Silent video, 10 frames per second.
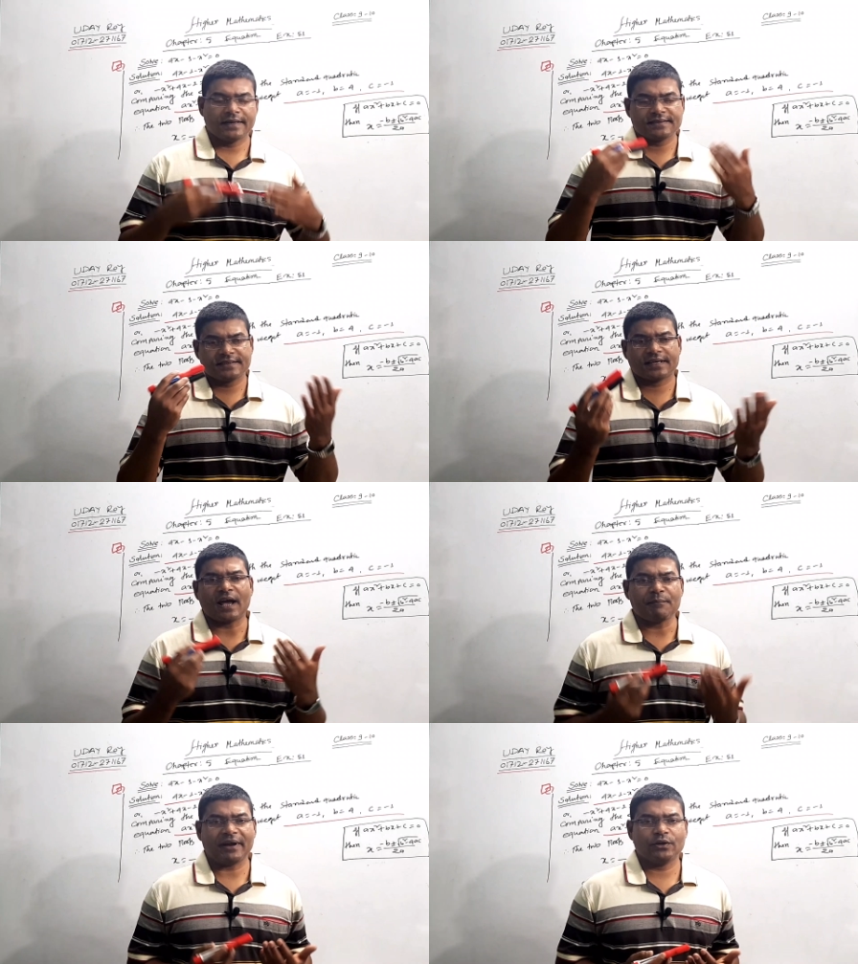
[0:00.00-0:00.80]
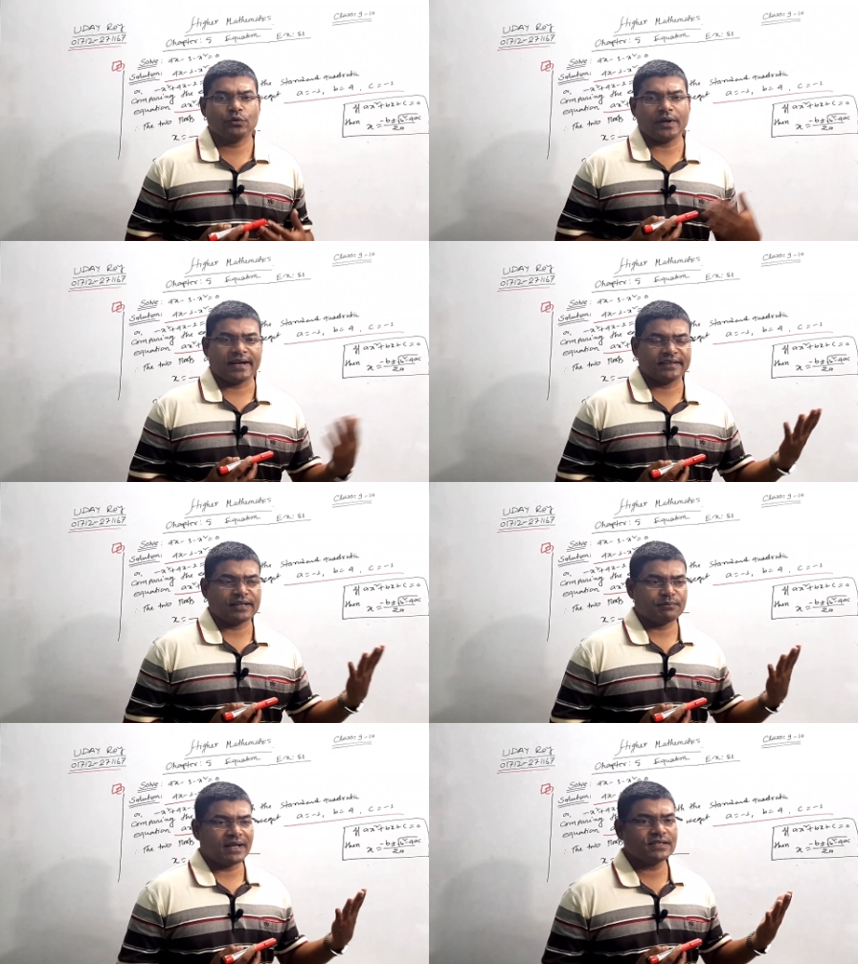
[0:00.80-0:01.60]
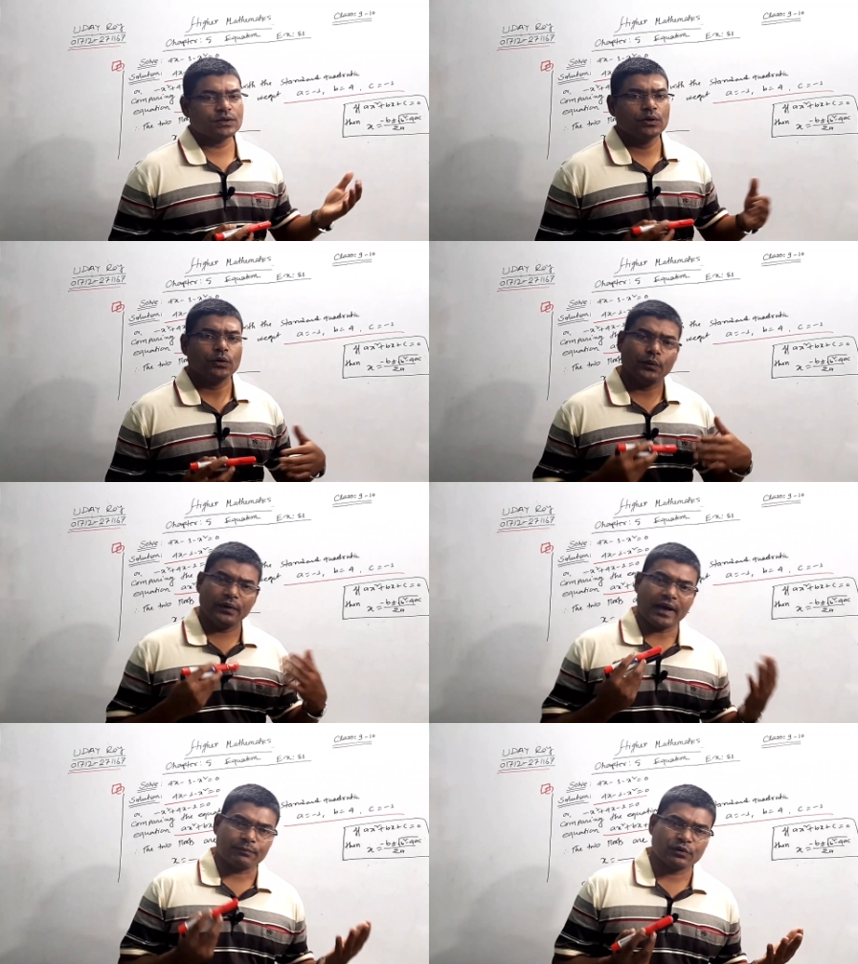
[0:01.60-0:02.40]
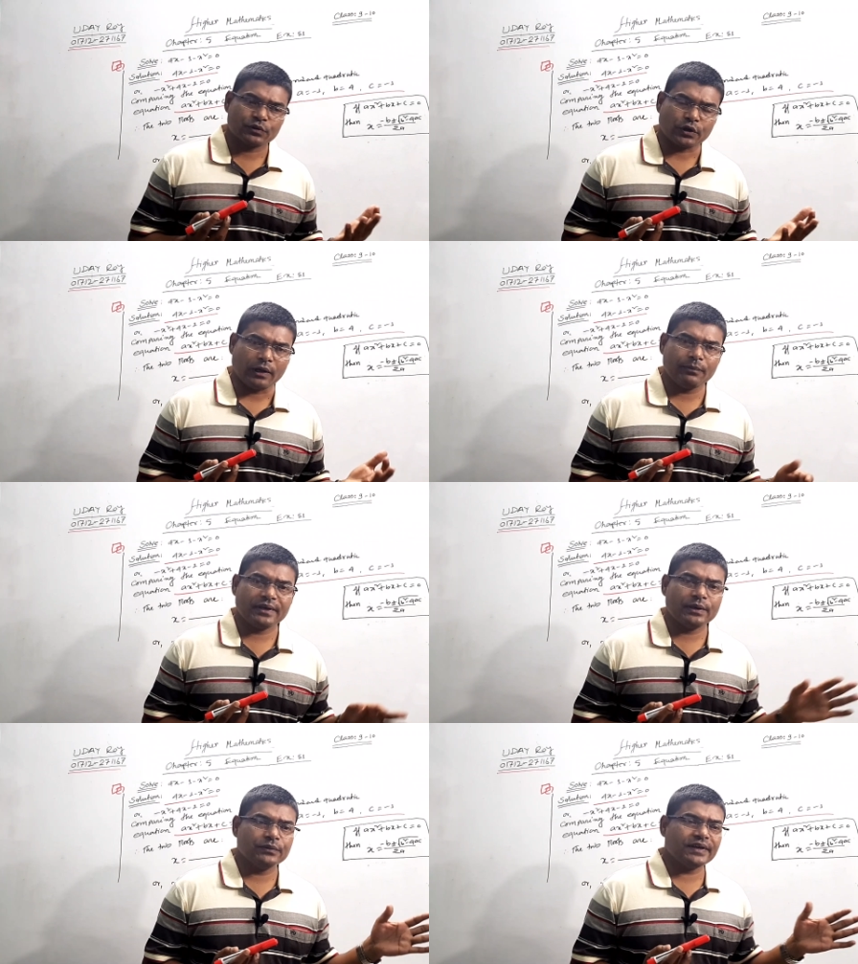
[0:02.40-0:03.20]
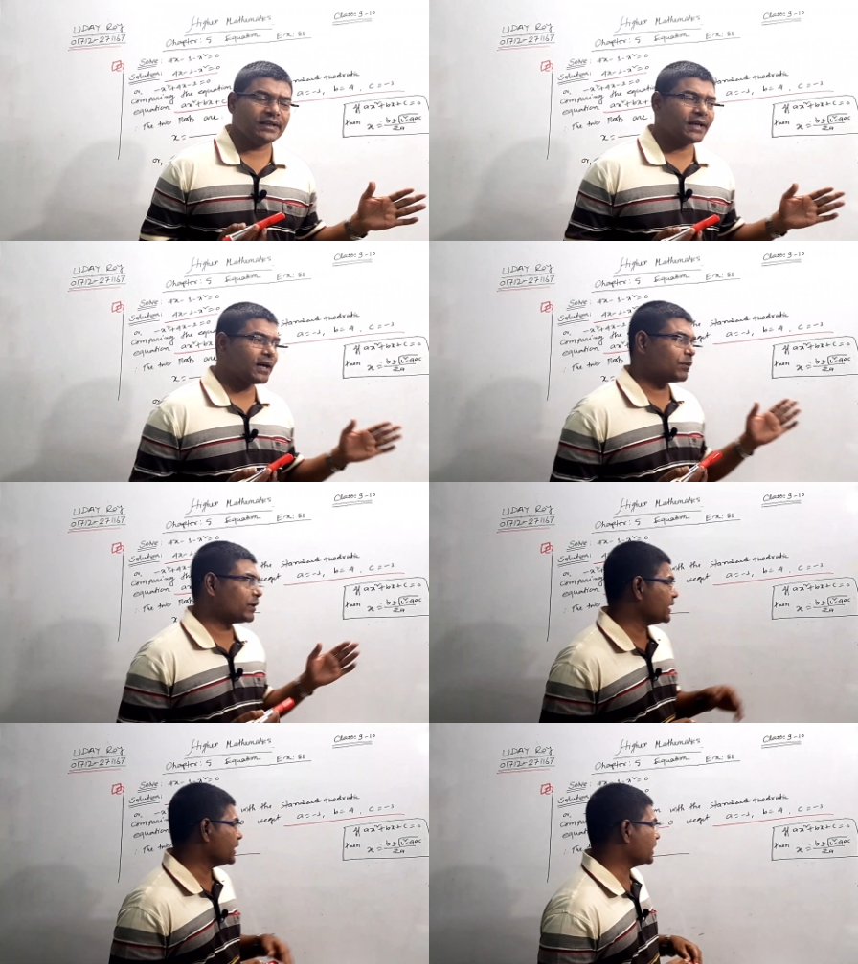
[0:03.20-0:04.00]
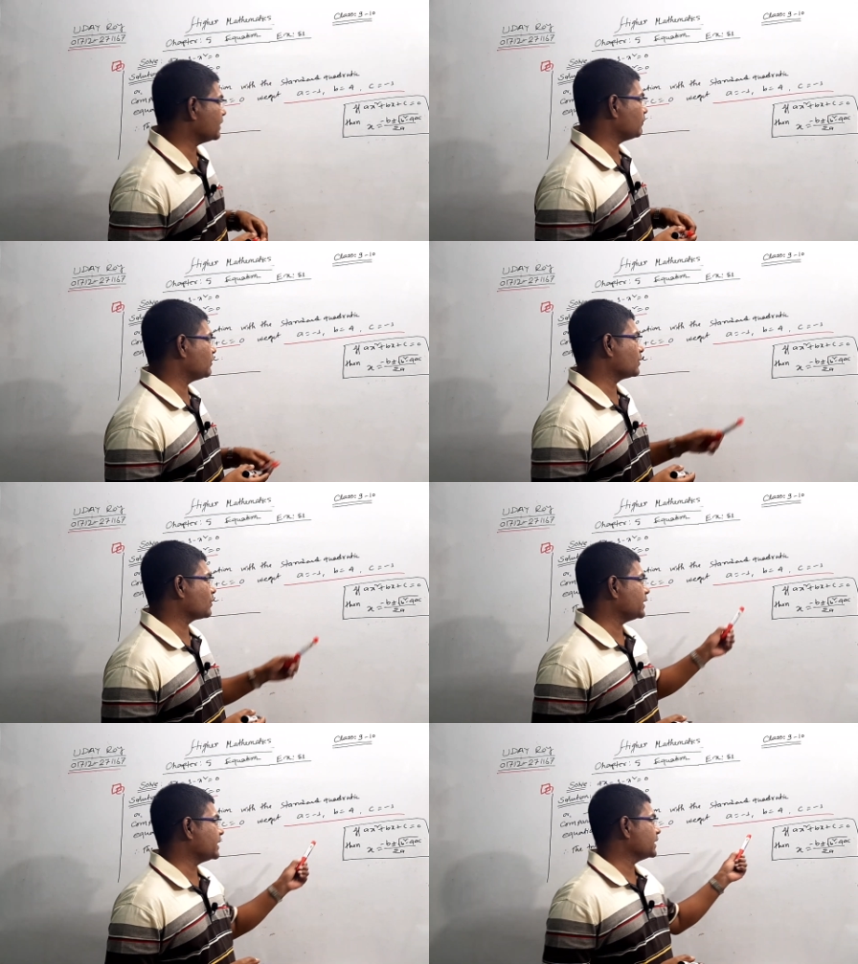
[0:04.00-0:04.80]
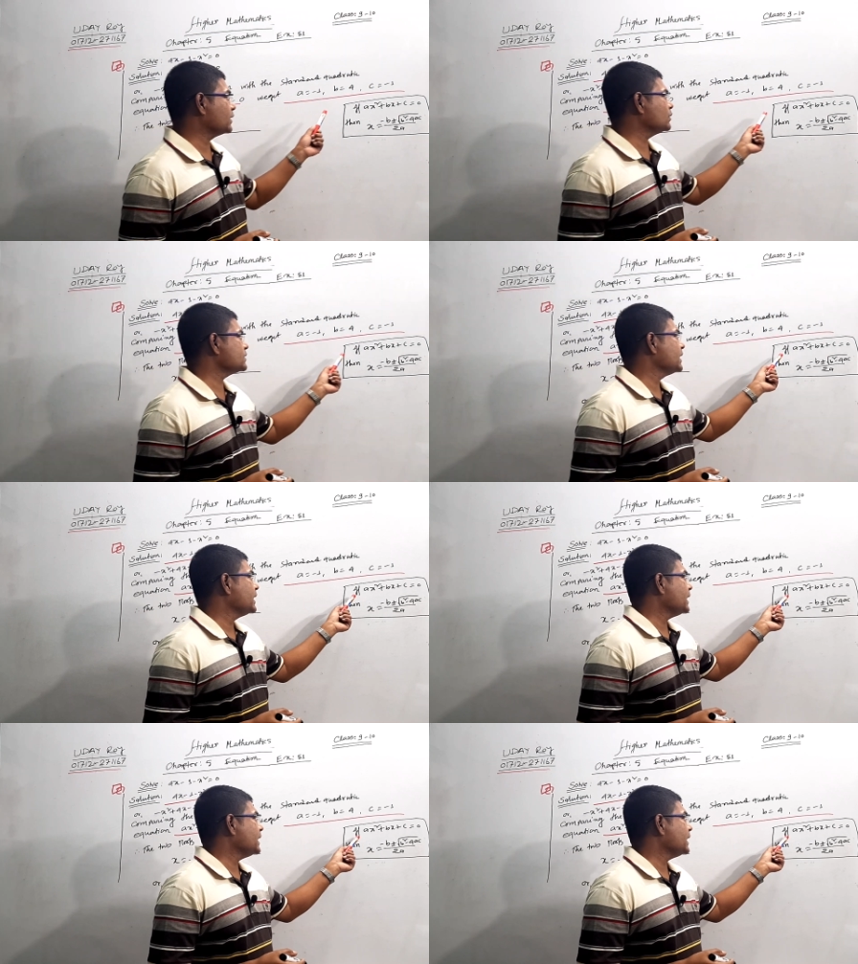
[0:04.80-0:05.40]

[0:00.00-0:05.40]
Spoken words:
Let's come back to another maths. We will have to solve using the quadratic tools.